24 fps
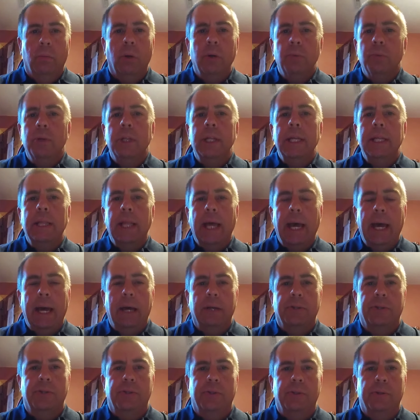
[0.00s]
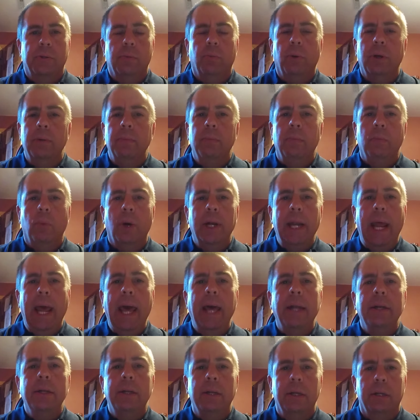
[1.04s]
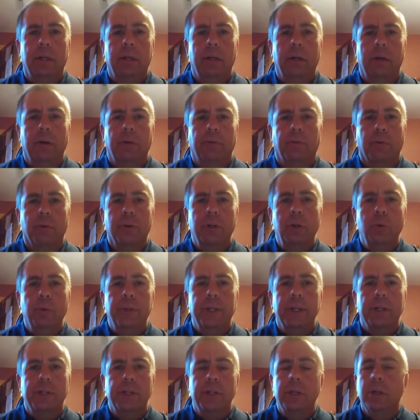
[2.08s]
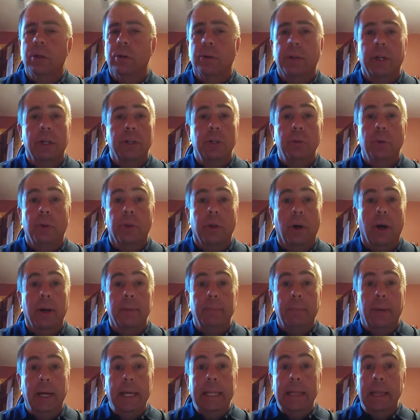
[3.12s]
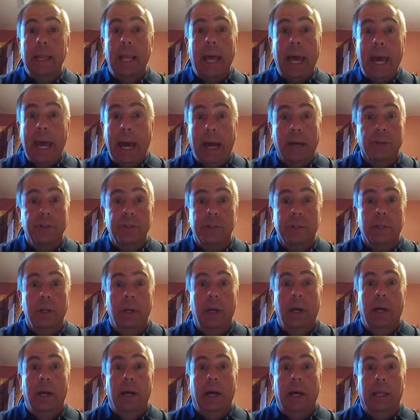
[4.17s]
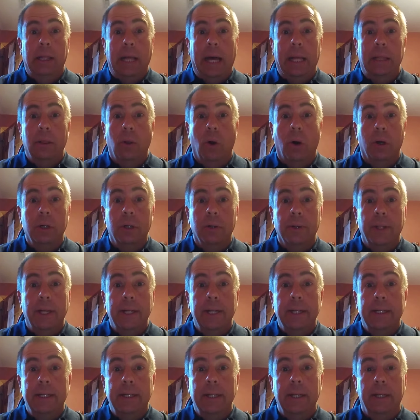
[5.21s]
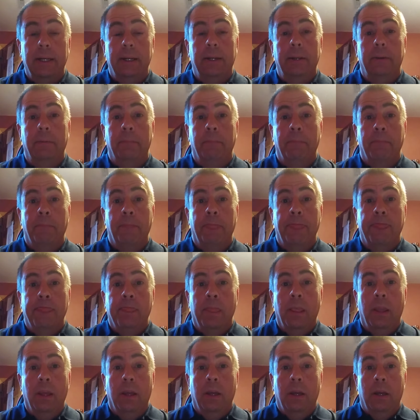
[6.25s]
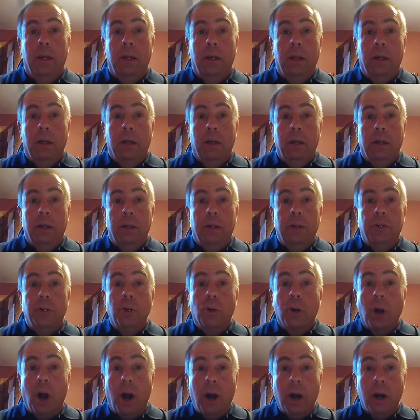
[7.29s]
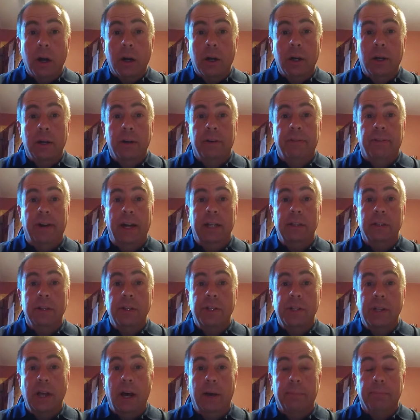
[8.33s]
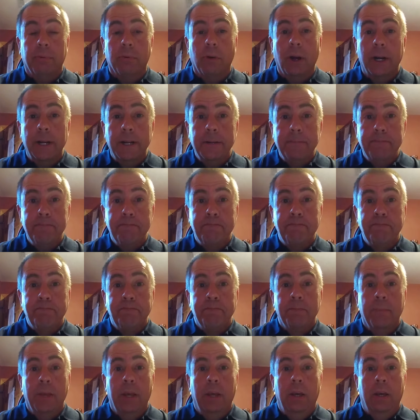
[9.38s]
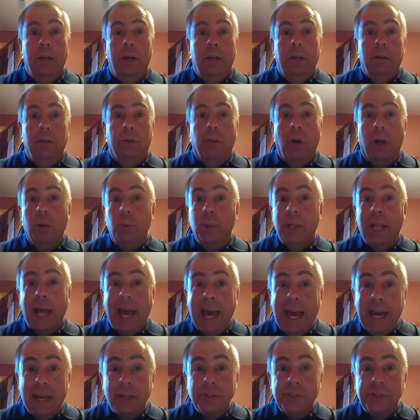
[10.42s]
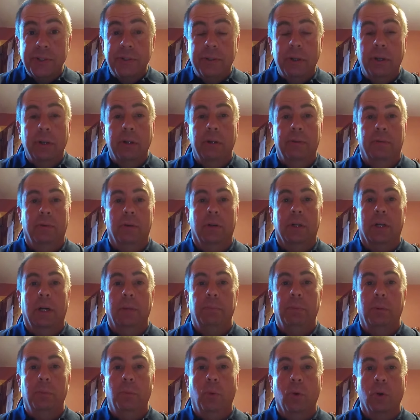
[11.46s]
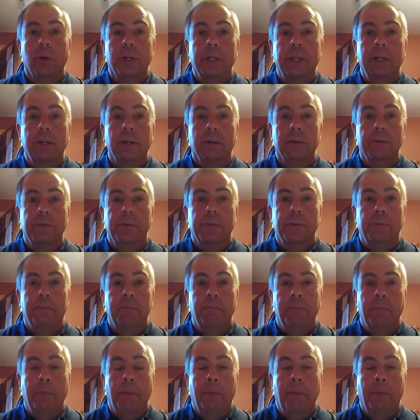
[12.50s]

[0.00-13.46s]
What really lasts? What, what ended for you this year that you thought might last a lot longer than it did? Did your car finally stop running? You thought it would last for a couple more years?